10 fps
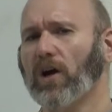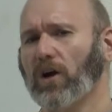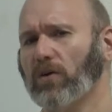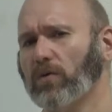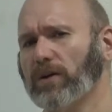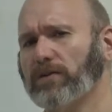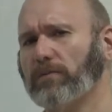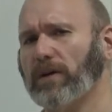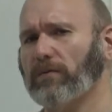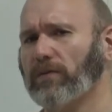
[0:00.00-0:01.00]
are going to
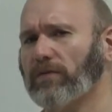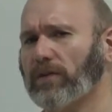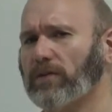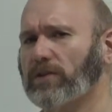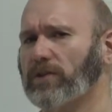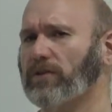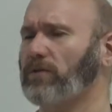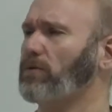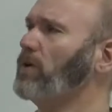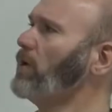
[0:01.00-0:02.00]
be referred to